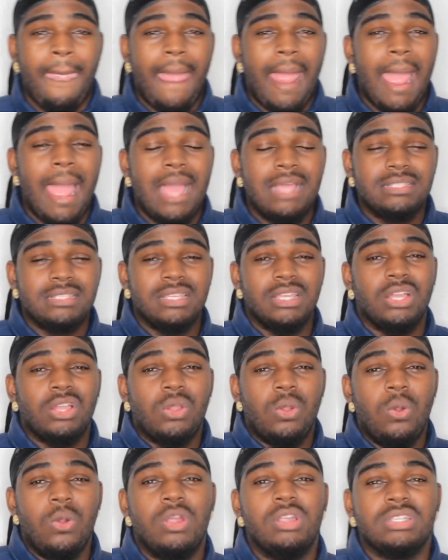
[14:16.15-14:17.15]
As a
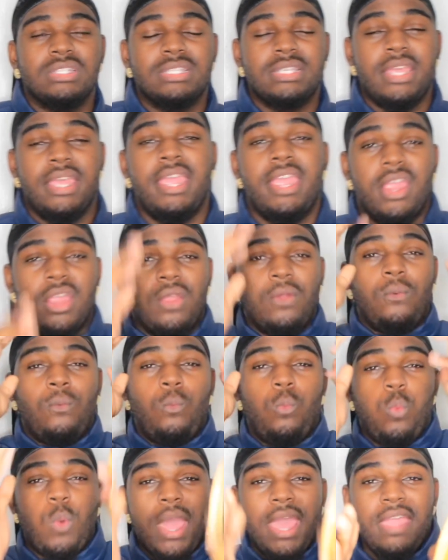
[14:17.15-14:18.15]
coarse hair
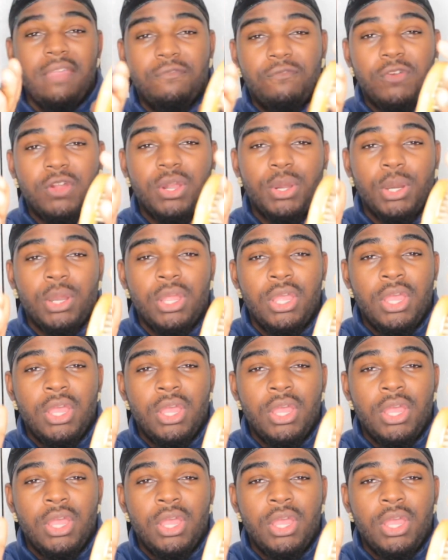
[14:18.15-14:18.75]
waver,